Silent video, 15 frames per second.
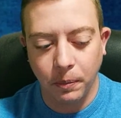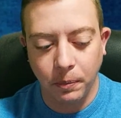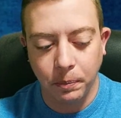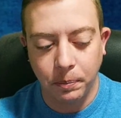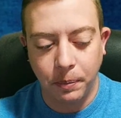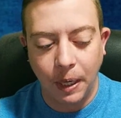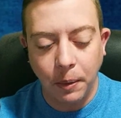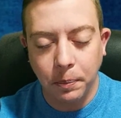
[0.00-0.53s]

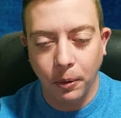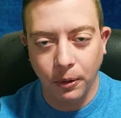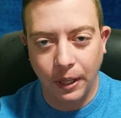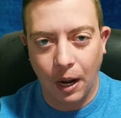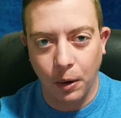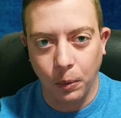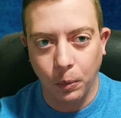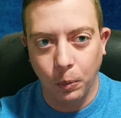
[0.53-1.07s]
people
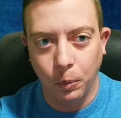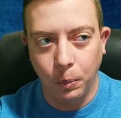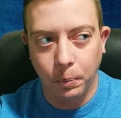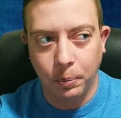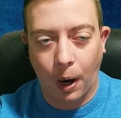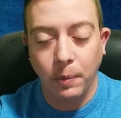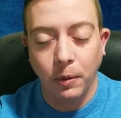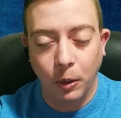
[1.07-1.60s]
that
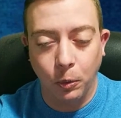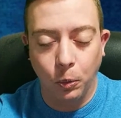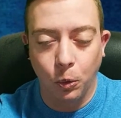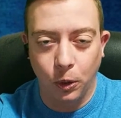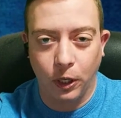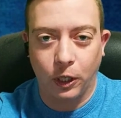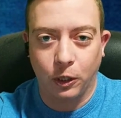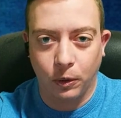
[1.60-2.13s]
probably
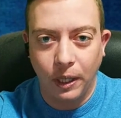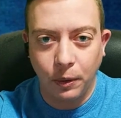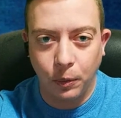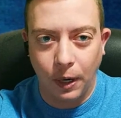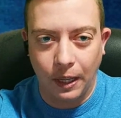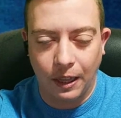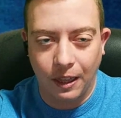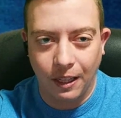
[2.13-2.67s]
would agree
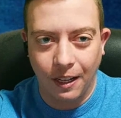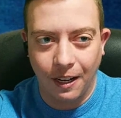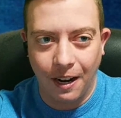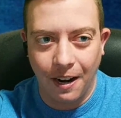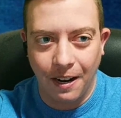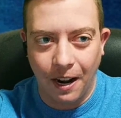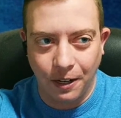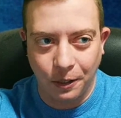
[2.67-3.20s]
with
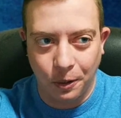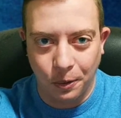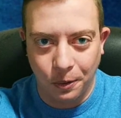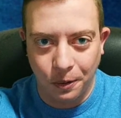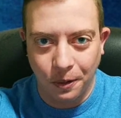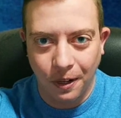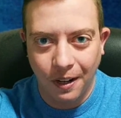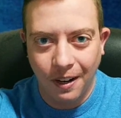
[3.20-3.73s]
an end
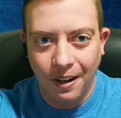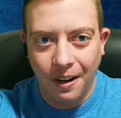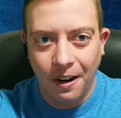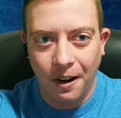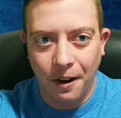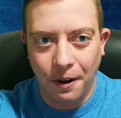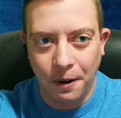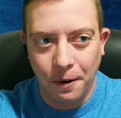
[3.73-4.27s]
goal
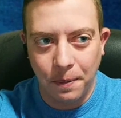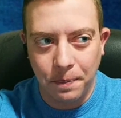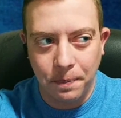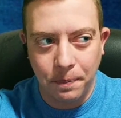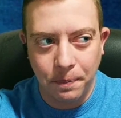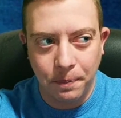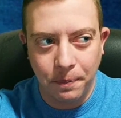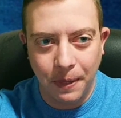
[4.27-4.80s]

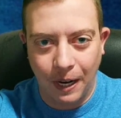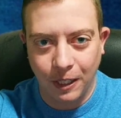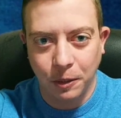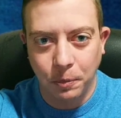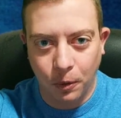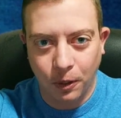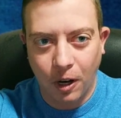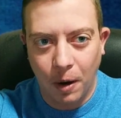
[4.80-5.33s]
that
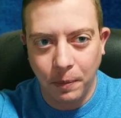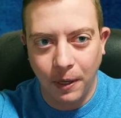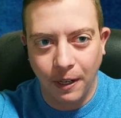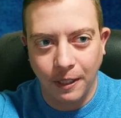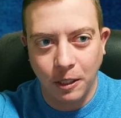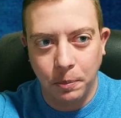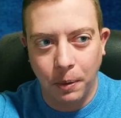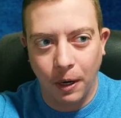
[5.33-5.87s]
is more
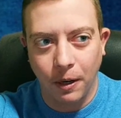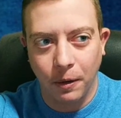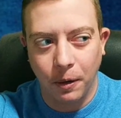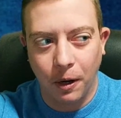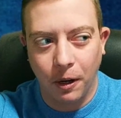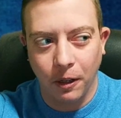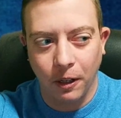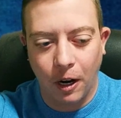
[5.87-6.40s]
communist, but
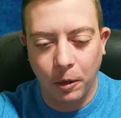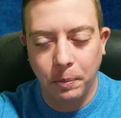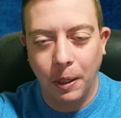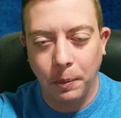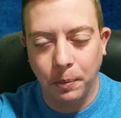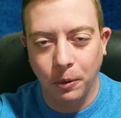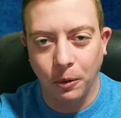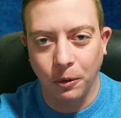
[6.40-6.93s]
a lot of
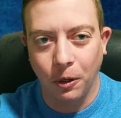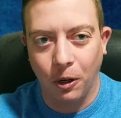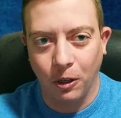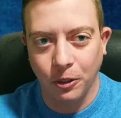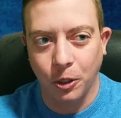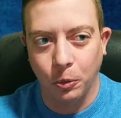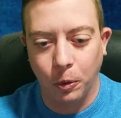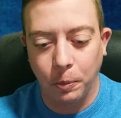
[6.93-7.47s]
people
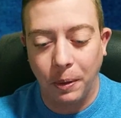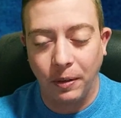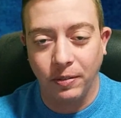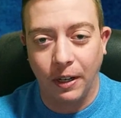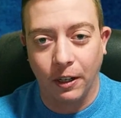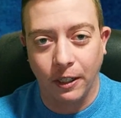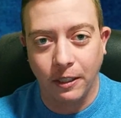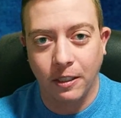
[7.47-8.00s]
also would be
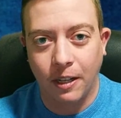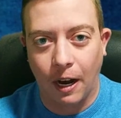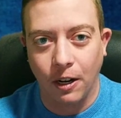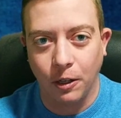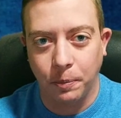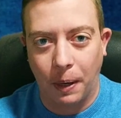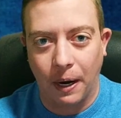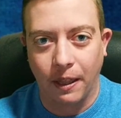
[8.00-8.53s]
very
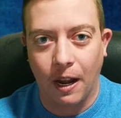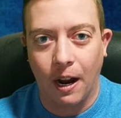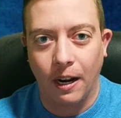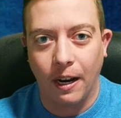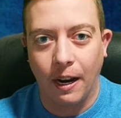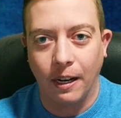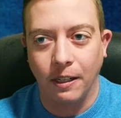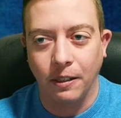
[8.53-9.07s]
scared by
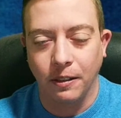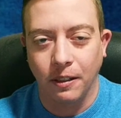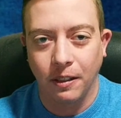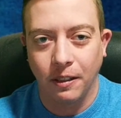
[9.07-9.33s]
that. And